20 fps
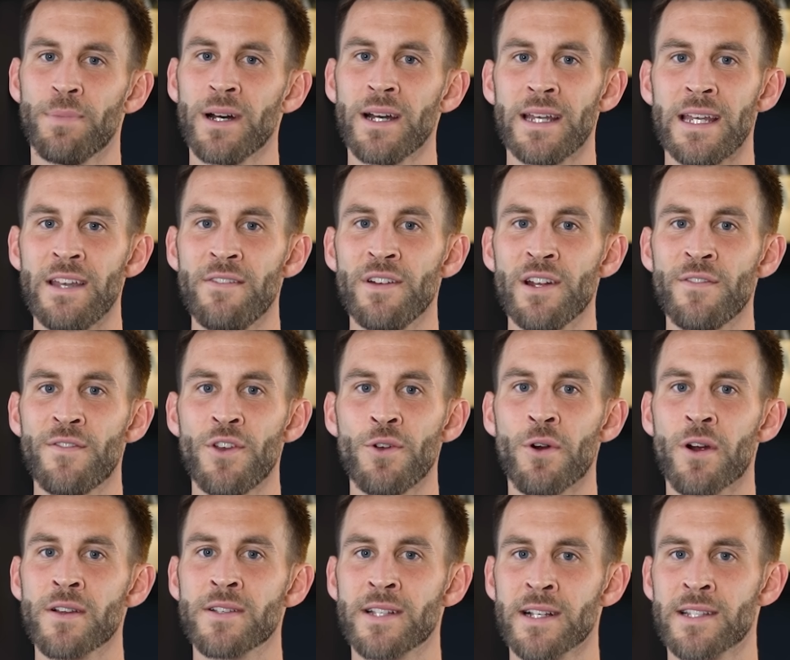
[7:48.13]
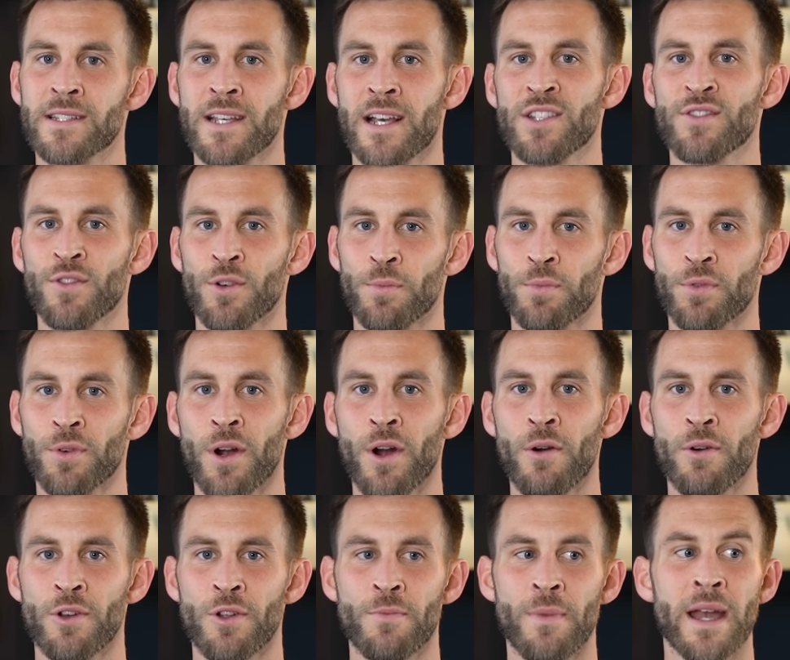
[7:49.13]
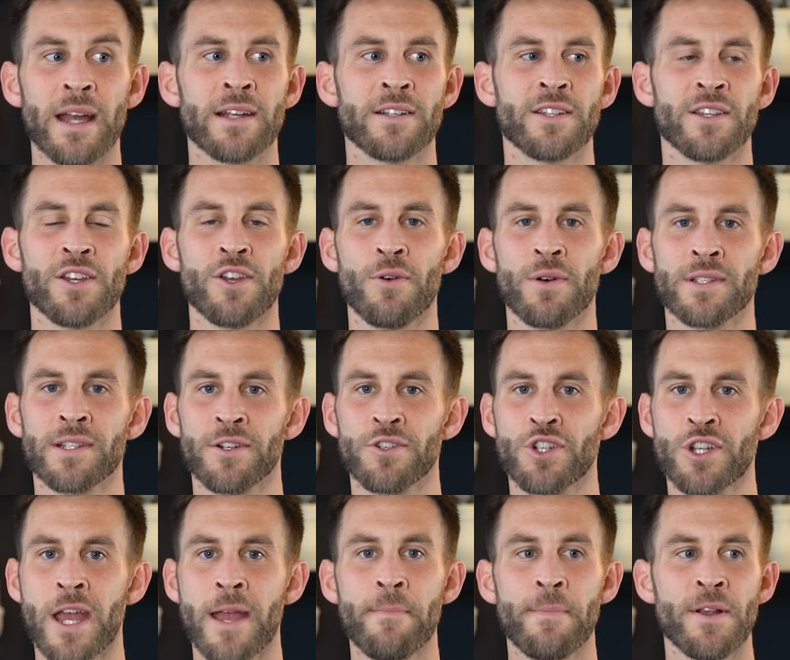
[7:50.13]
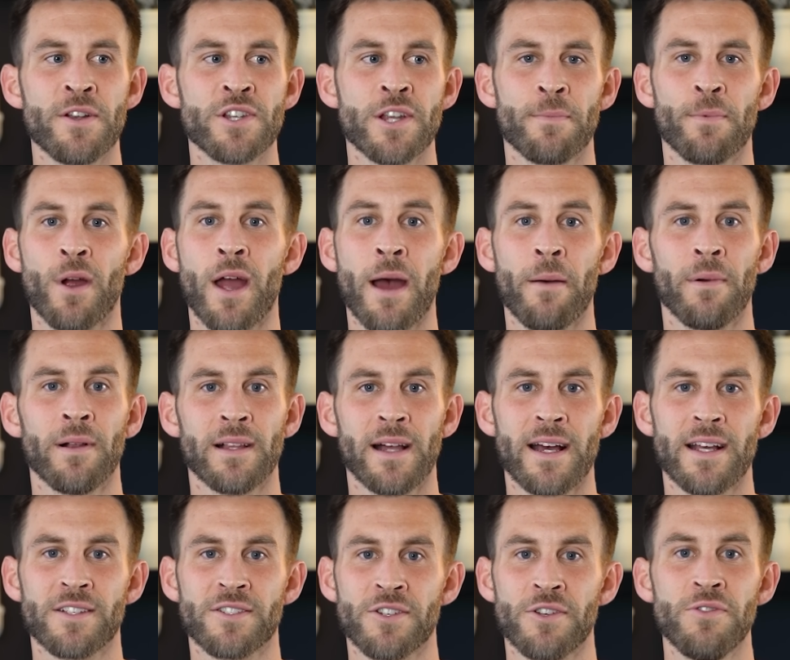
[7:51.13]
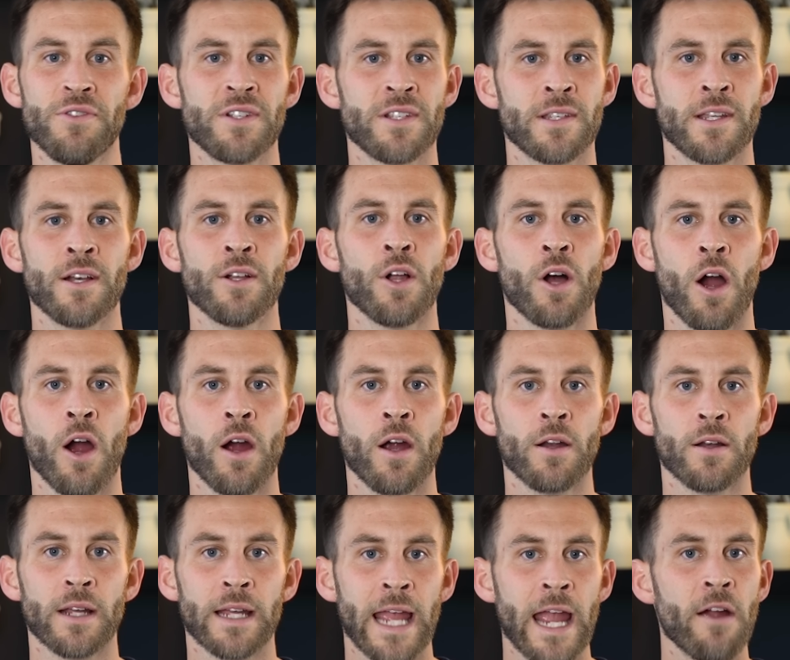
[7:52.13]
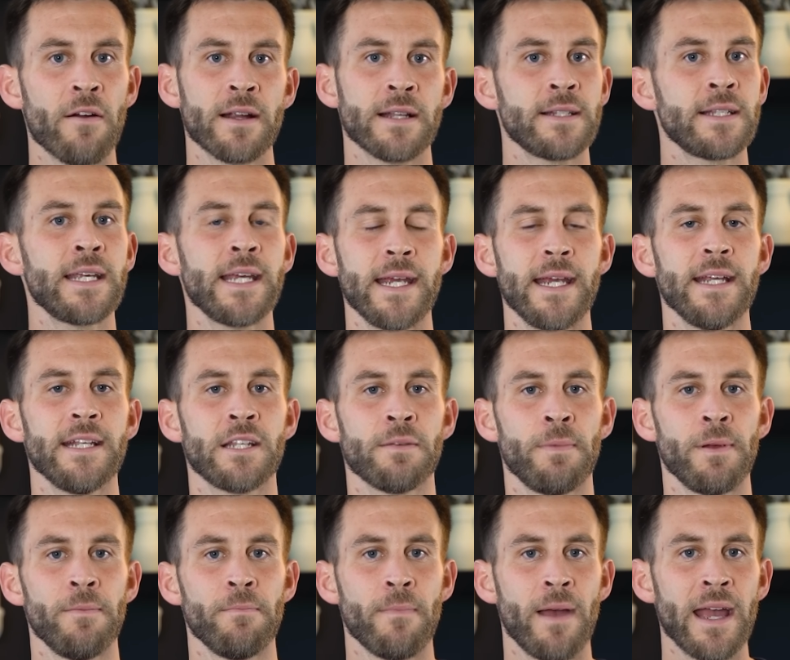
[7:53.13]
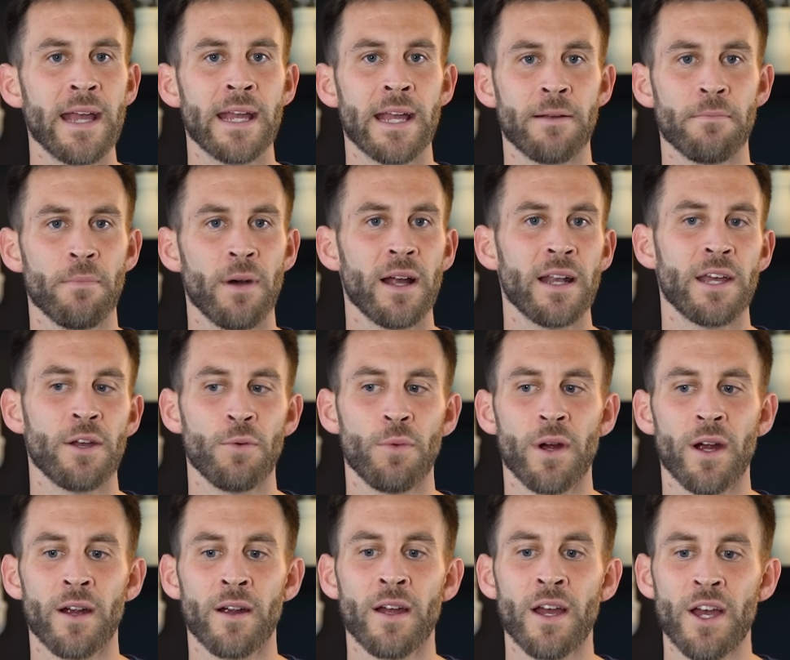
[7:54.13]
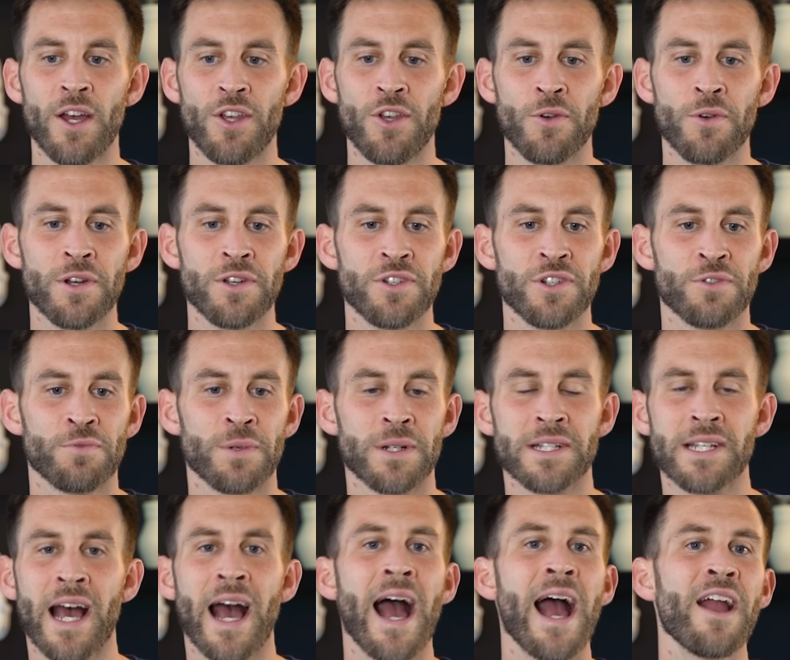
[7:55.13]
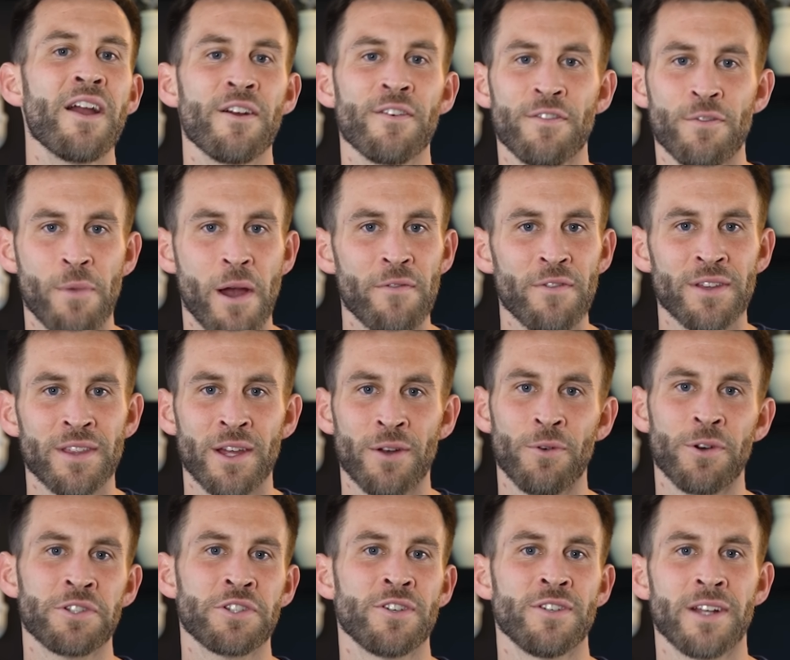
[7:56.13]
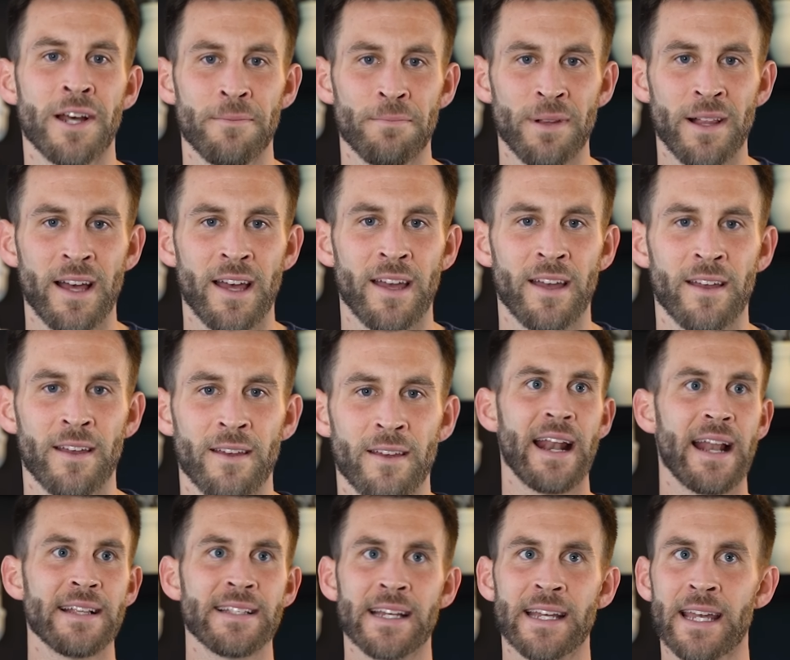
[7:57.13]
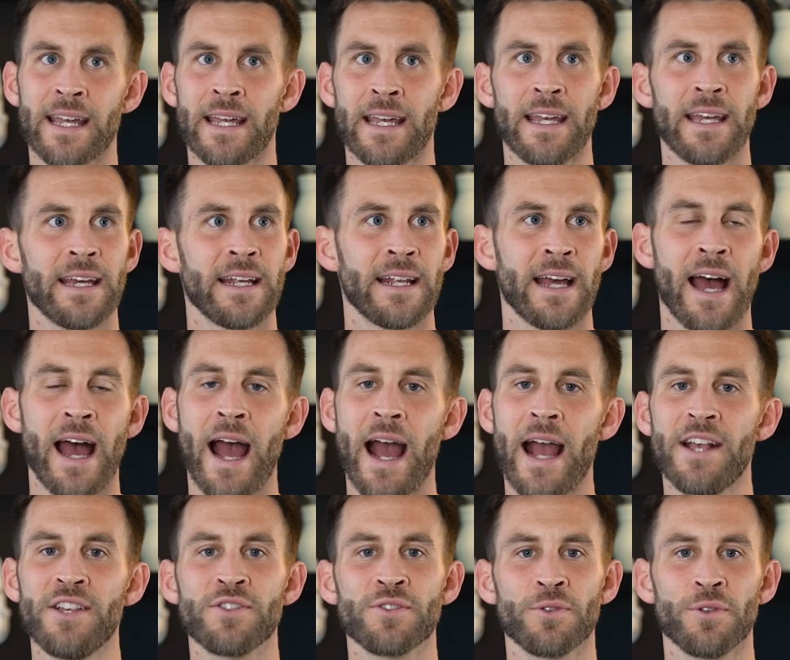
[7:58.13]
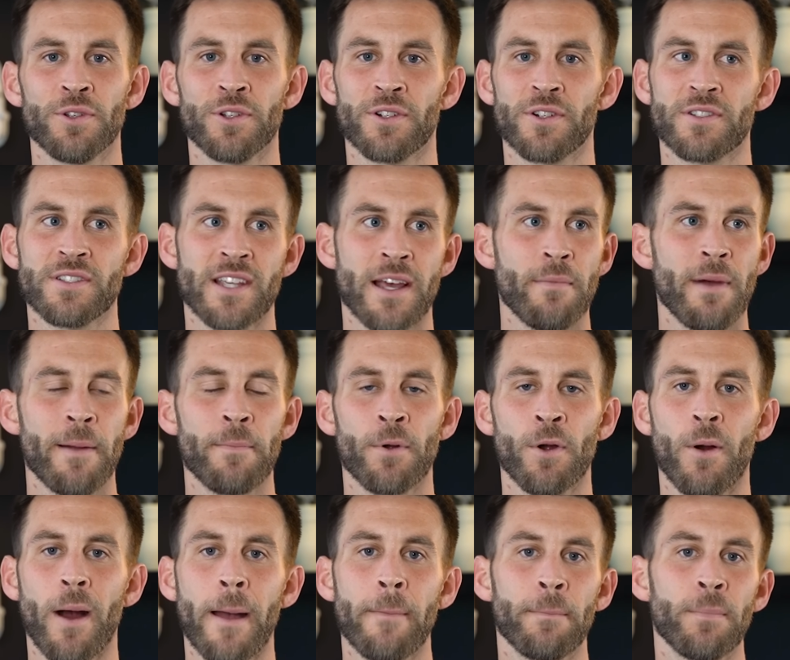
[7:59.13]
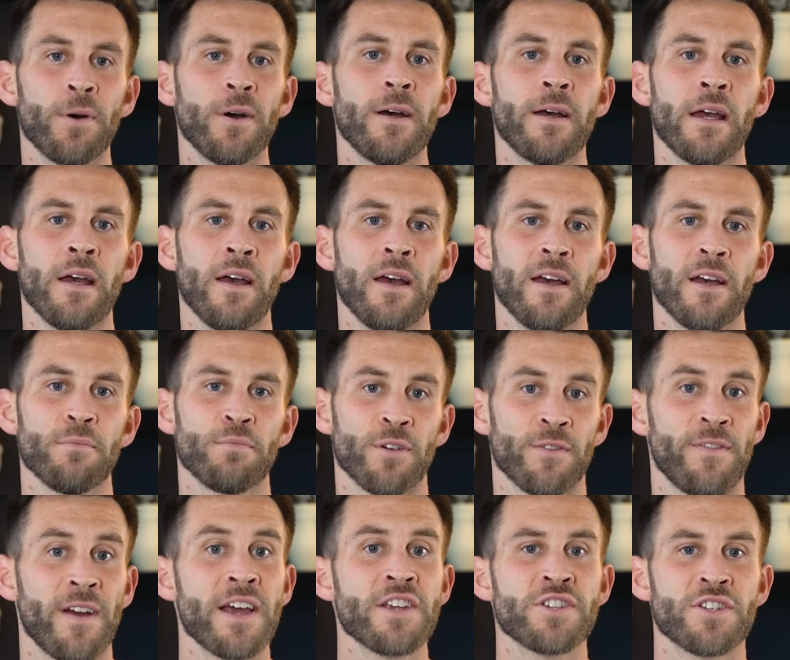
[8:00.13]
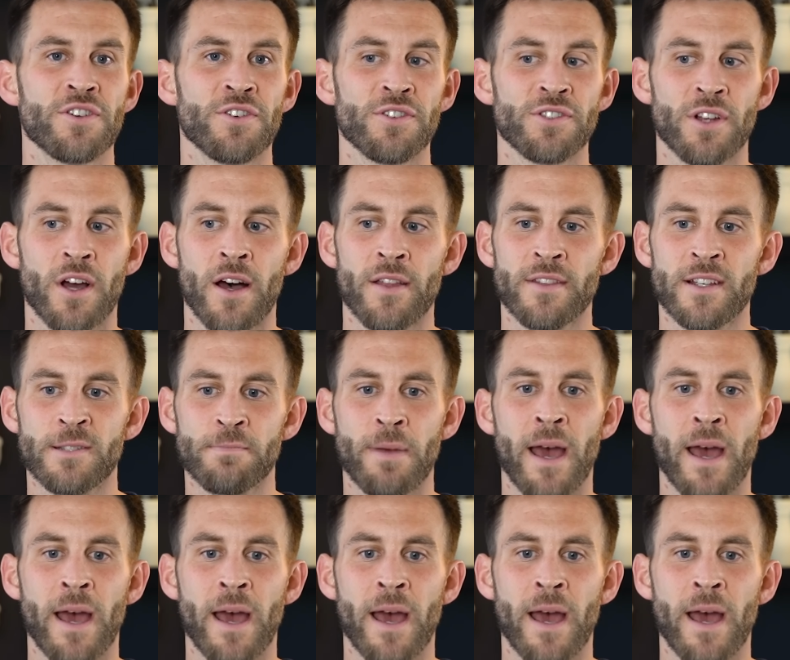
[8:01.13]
But even if you are a successful pro and you make it to the USL Championship or MLS, you still aren't guaranteed to be making money where you can just retire from everything once you're done playing. And as a kid, a high schooler, semi-pro, I put professionals on this